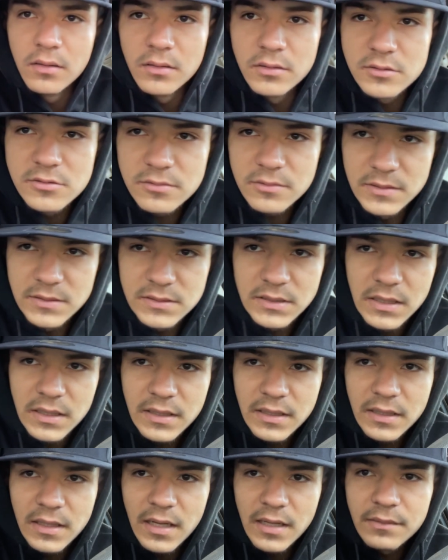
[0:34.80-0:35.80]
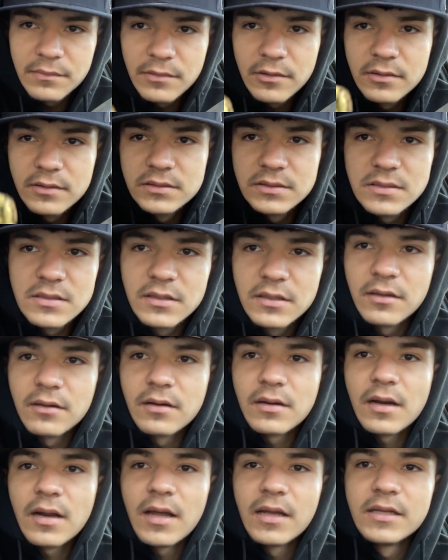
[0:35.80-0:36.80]
So what is it looking like, bro? It's
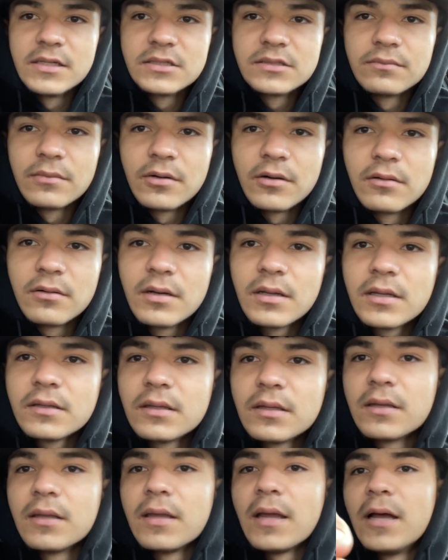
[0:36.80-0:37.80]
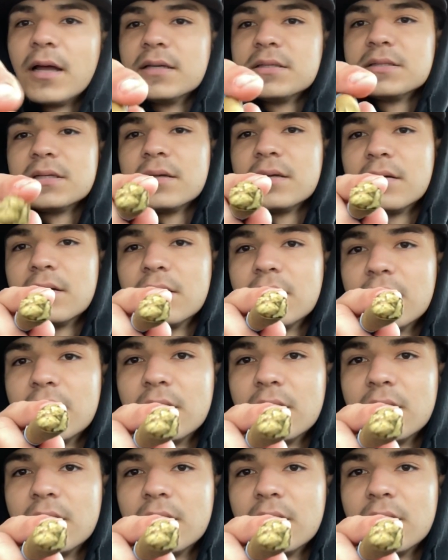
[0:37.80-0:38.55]
looking nice, bro. Look at the gas in here.